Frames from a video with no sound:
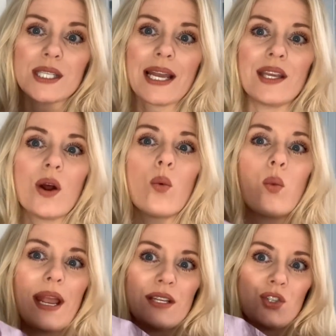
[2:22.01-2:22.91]
I cannot
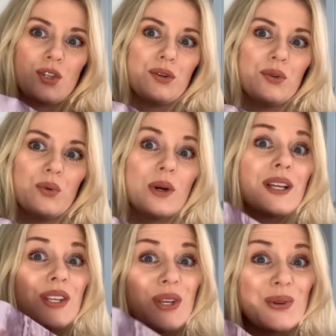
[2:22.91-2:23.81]
wait to
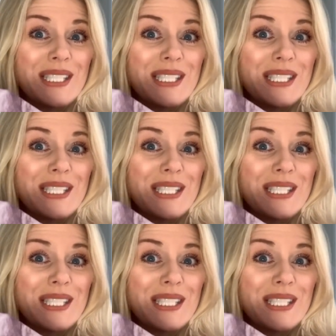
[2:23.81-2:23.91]
use